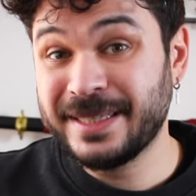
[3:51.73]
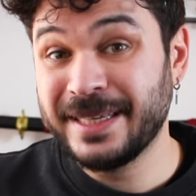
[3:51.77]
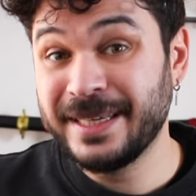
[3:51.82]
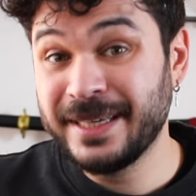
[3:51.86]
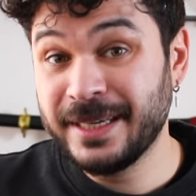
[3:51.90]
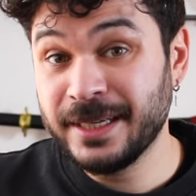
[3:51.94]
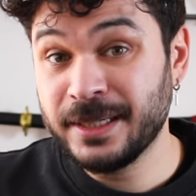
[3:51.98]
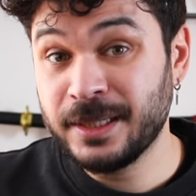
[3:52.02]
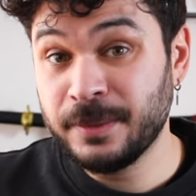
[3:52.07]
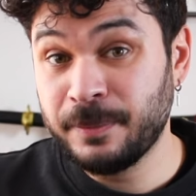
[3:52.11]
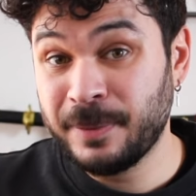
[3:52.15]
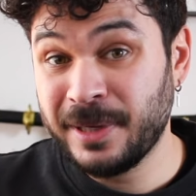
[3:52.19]
they
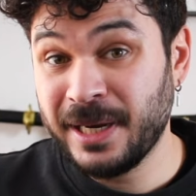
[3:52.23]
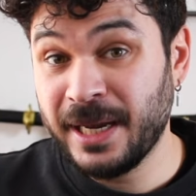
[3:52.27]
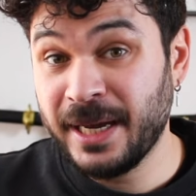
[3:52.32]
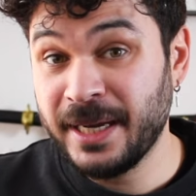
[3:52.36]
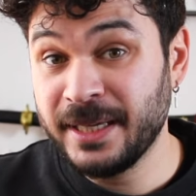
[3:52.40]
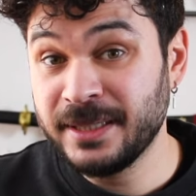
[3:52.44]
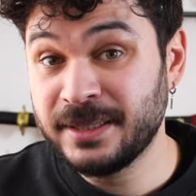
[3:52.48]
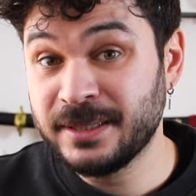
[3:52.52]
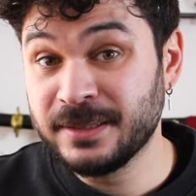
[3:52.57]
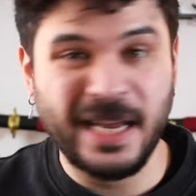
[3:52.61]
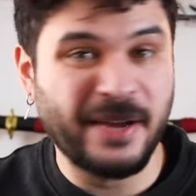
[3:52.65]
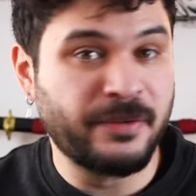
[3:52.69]
get
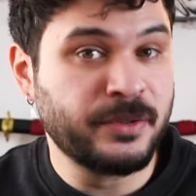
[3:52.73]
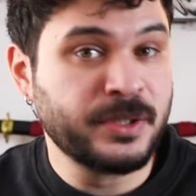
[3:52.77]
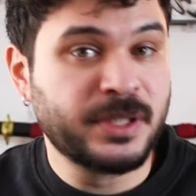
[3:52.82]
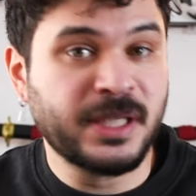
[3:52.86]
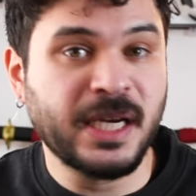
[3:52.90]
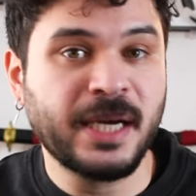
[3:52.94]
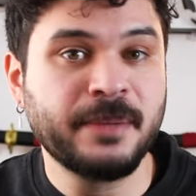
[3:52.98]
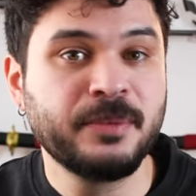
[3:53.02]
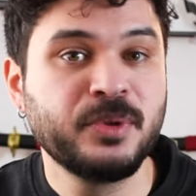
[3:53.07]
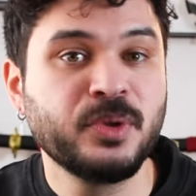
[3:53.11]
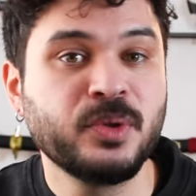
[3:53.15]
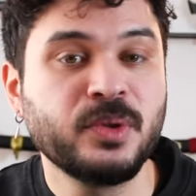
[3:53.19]
applied every
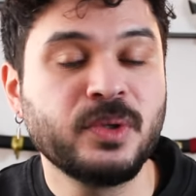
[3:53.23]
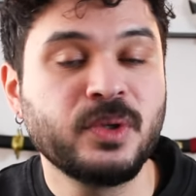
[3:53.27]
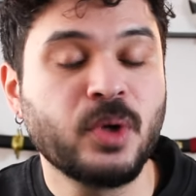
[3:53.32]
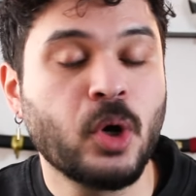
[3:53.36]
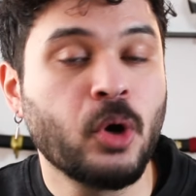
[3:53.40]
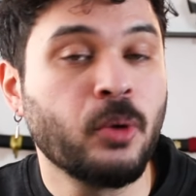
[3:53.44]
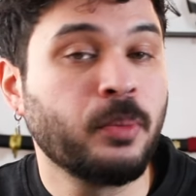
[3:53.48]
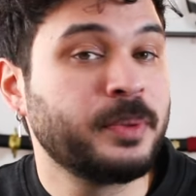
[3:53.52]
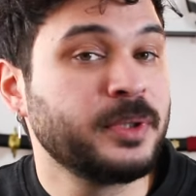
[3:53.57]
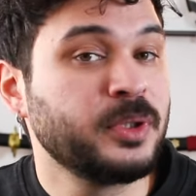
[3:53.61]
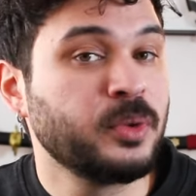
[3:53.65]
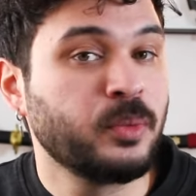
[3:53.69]
time you
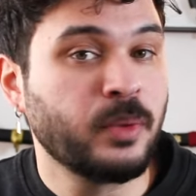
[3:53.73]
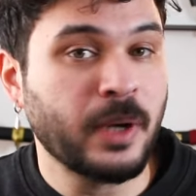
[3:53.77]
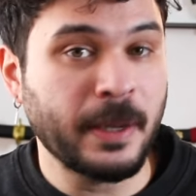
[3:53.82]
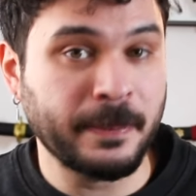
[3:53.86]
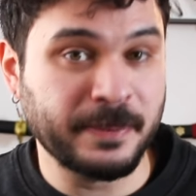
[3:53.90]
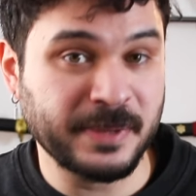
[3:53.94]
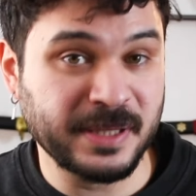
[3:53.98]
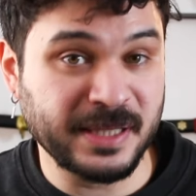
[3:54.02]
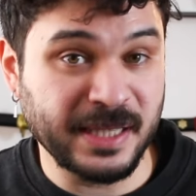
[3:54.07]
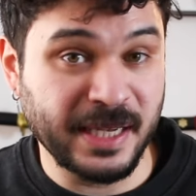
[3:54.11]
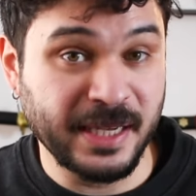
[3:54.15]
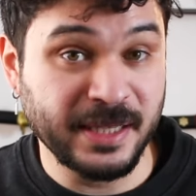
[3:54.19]
open the
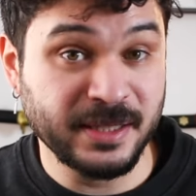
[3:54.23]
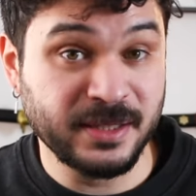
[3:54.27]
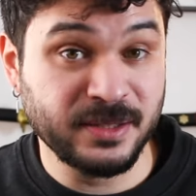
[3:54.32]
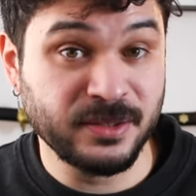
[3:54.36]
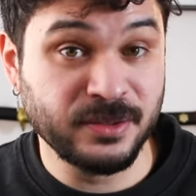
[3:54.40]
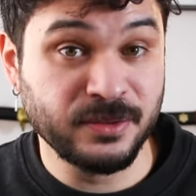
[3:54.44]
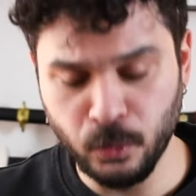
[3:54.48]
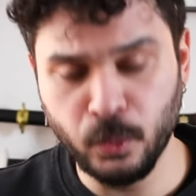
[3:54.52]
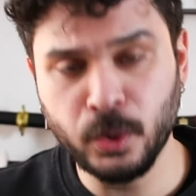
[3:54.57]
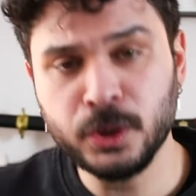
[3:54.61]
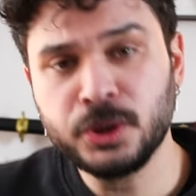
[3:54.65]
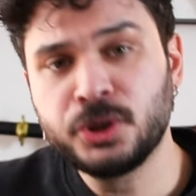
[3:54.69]
website.
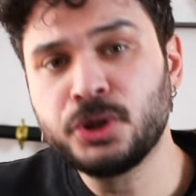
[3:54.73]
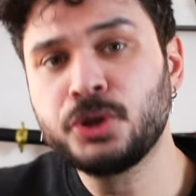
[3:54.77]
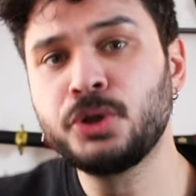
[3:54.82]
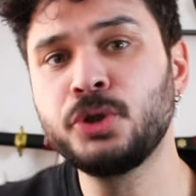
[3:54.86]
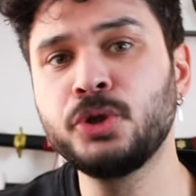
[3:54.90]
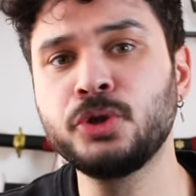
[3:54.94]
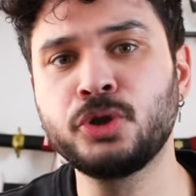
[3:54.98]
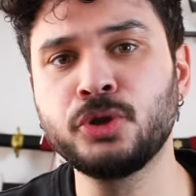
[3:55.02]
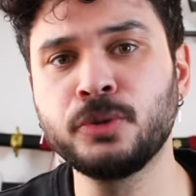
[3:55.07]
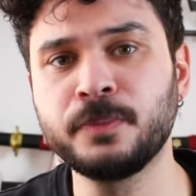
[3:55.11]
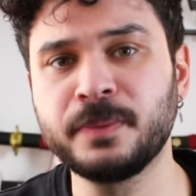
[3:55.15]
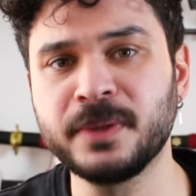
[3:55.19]
Want your
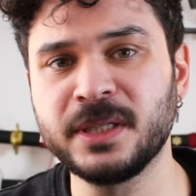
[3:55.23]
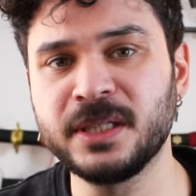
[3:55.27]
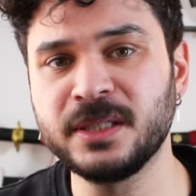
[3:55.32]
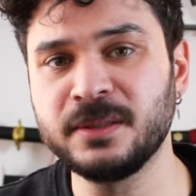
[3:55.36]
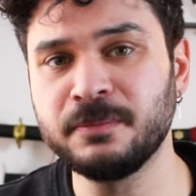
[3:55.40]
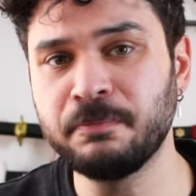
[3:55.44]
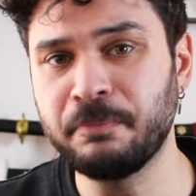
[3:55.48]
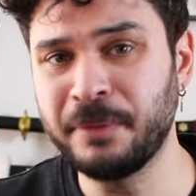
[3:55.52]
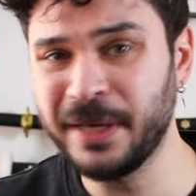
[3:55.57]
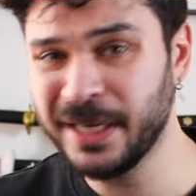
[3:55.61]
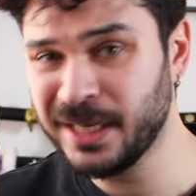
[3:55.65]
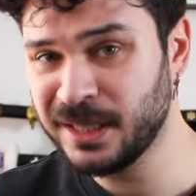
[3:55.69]
YouTube
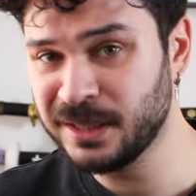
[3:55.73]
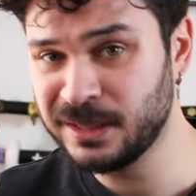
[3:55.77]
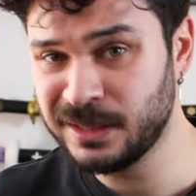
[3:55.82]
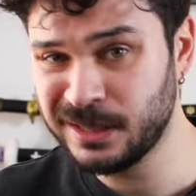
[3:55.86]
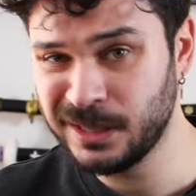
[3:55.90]
in pink and